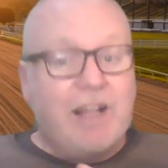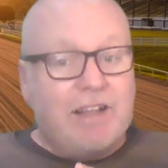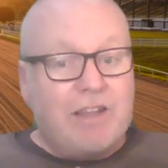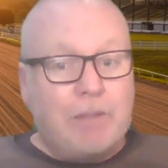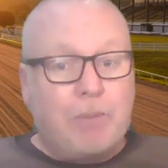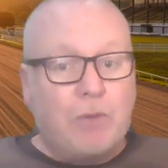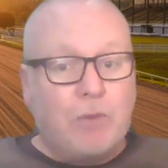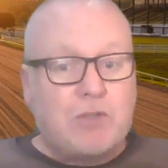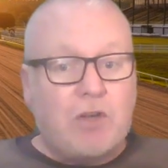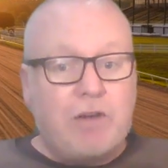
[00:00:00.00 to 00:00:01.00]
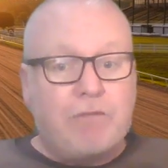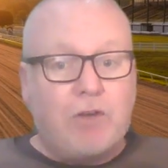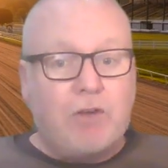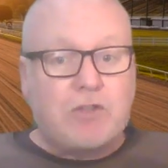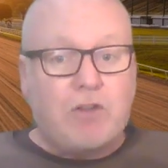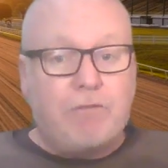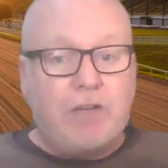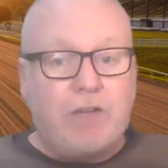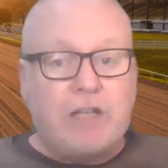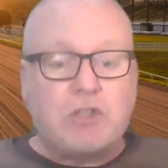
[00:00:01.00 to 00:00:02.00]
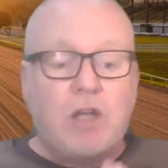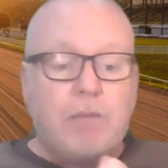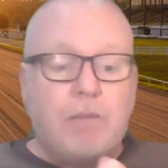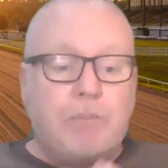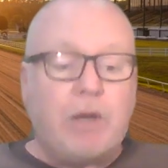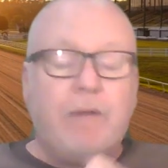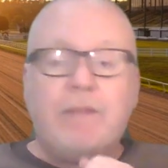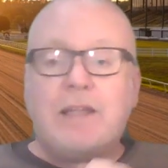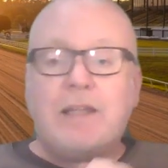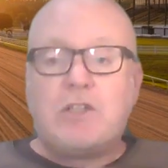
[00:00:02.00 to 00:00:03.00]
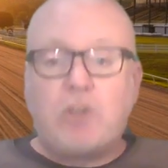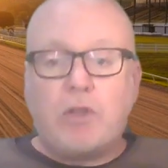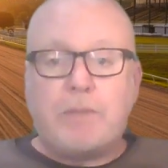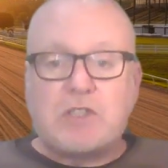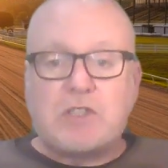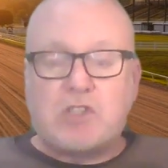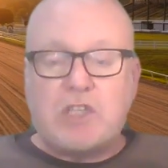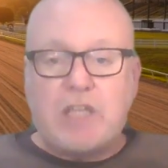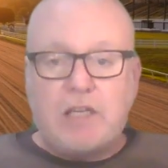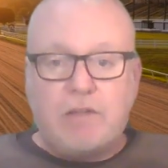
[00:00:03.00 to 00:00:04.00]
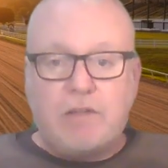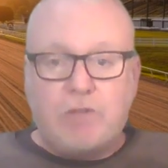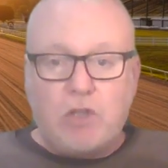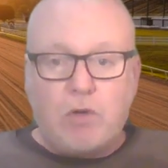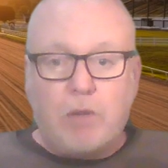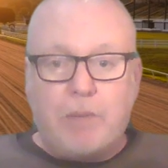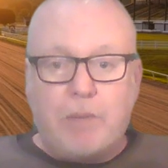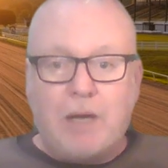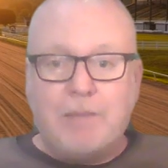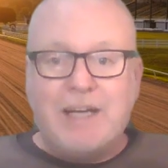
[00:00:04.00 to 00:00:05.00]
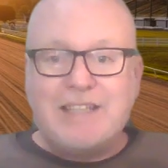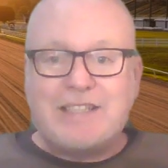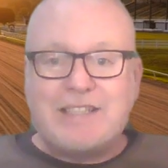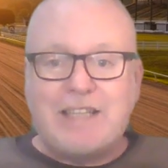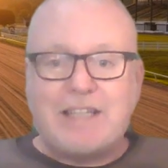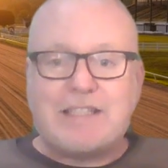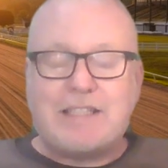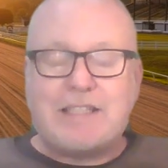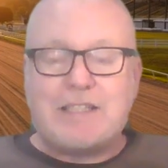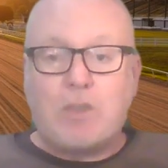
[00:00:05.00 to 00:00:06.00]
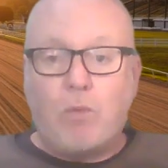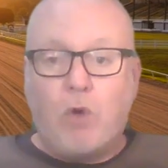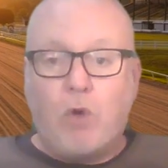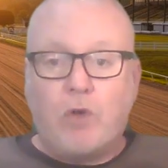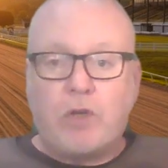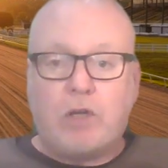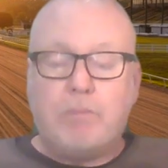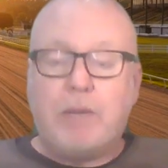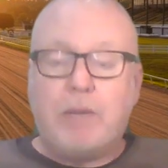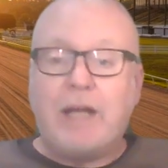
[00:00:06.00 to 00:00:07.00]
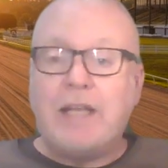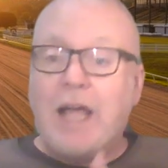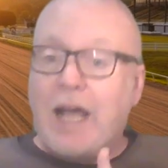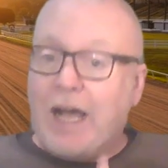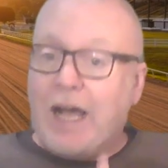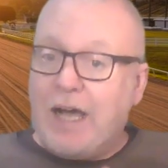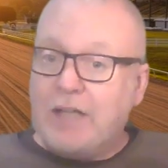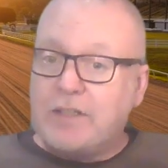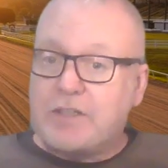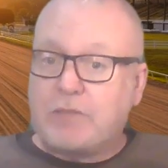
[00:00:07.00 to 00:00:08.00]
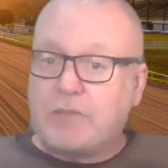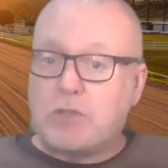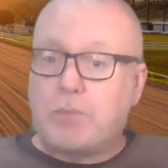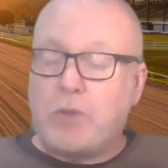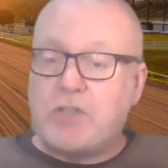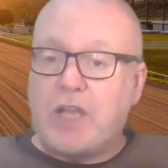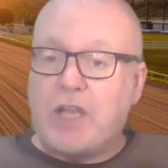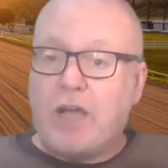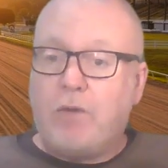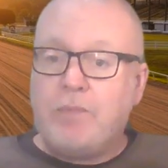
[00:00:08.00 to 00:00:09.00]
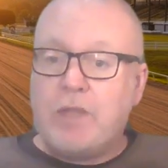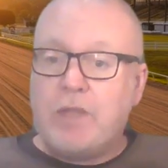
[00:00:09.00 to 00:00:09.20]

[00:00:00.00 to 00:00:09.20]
than the punter in a photo finish. But done the business he did for Hugo Palmer, 6-1 combined. And as I've just pointed out